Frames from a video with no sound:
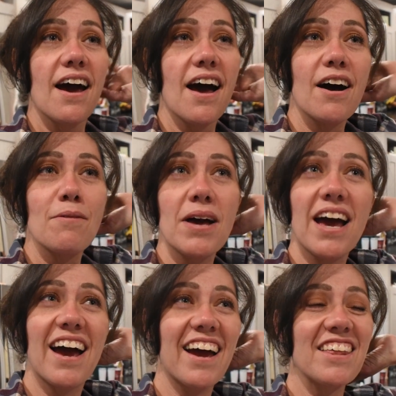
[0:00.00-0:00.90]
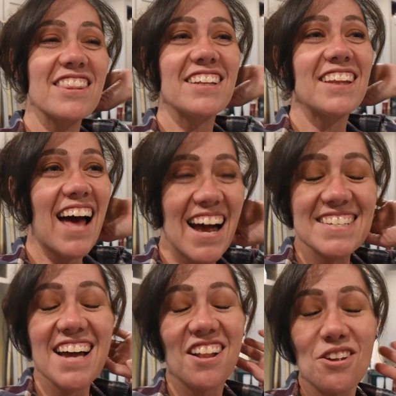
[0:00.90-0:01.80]
The
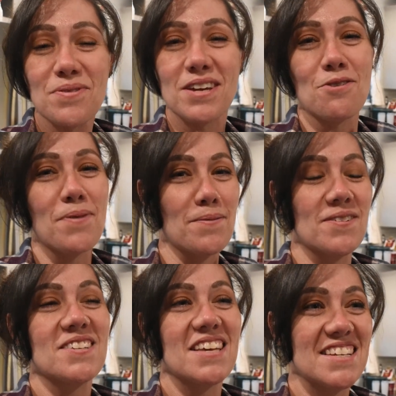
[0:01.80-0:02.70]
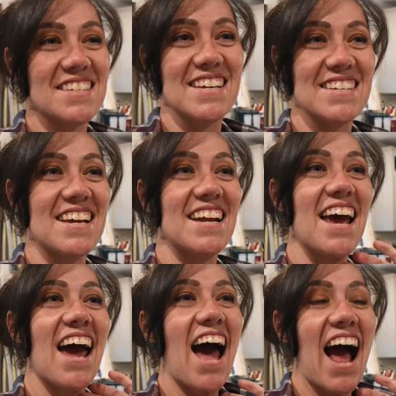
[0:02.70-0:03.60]
last jalapeno peppers of the
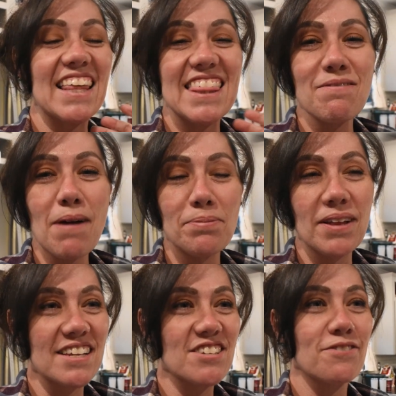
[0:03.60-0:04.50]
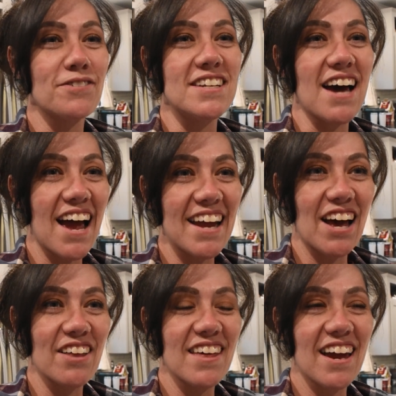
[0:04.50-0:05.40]
season. I think my plants are died
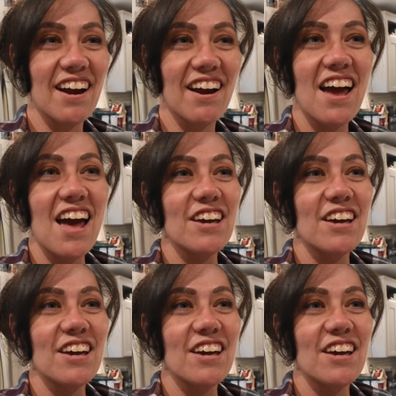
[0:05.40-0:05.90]
out there.